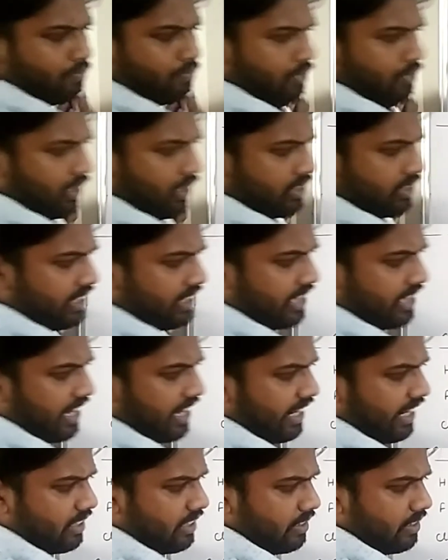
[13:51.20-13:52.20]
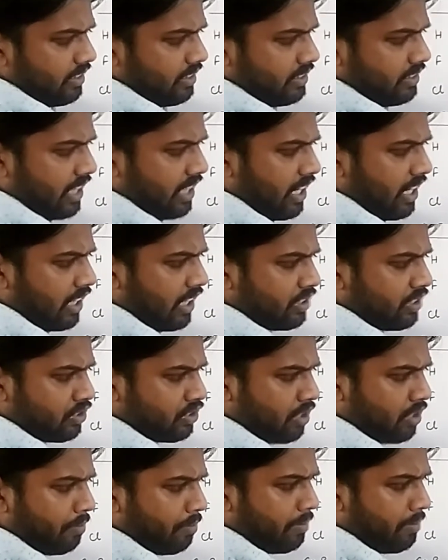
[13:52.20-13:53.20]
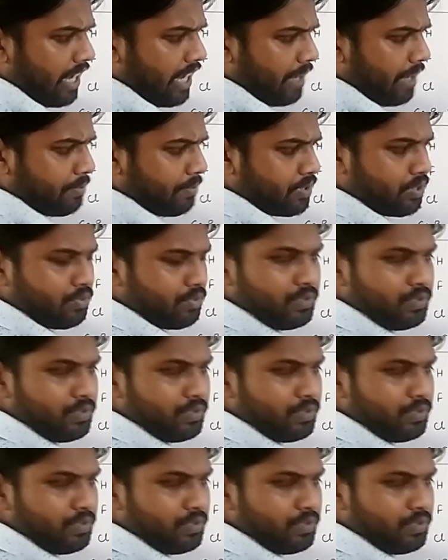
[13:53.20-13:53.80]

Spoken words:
are seeing that there are some gaps